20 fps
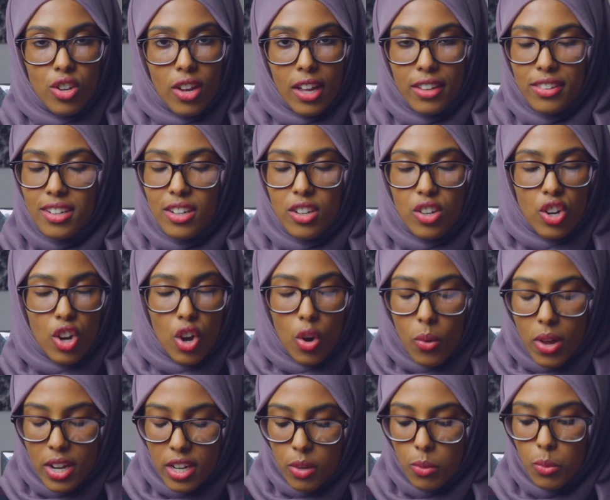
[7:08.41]
I didn't
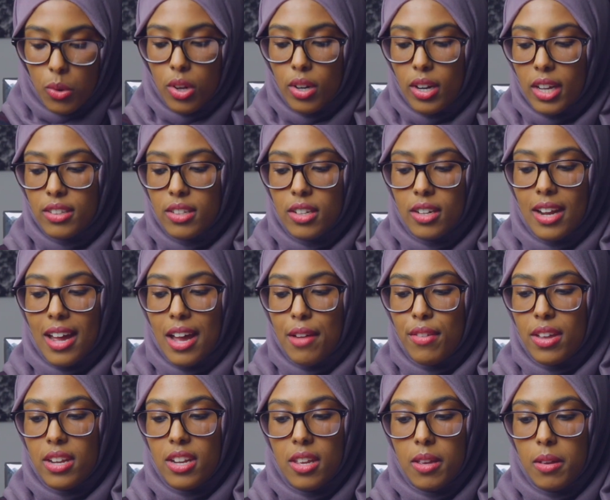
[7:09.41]
know anyone, I didn't
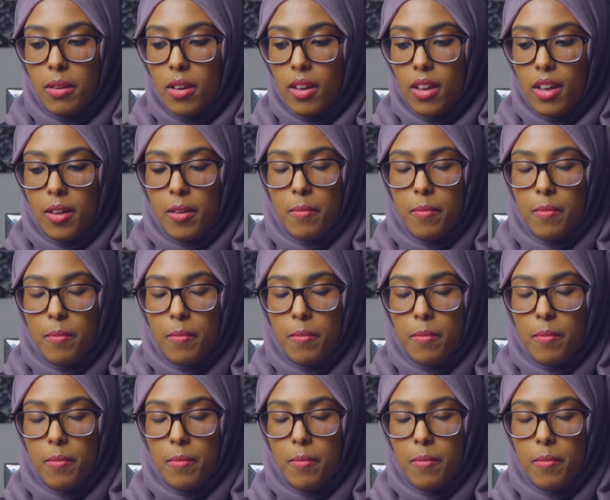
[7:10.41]
have any